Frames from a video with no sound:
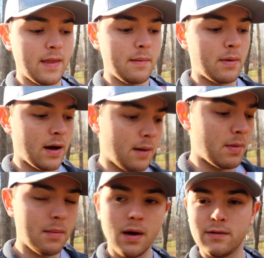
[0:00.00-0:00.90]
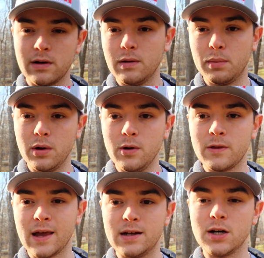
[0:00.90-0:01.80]
They brought me over to their
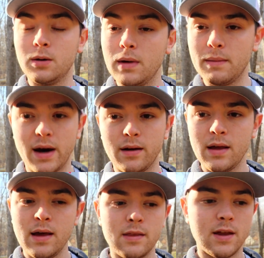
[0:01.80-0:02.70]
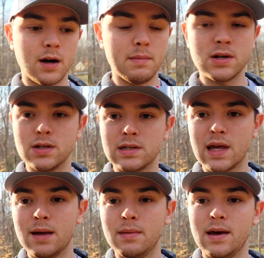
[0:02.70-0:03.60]
booth and told me about their mission
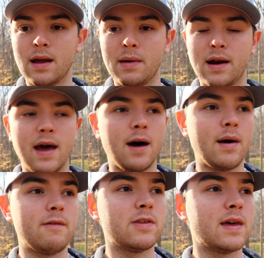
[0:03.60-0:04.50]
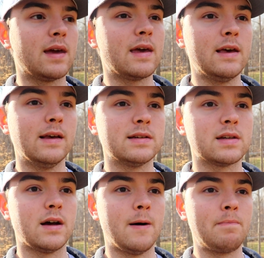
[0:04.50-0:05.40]
statement, about how everything is
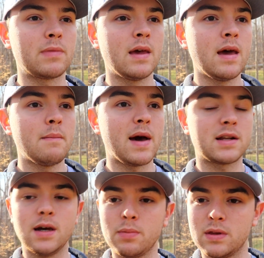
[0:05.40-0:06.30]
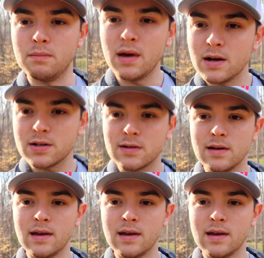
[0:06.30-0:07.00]
backed up with the ministry.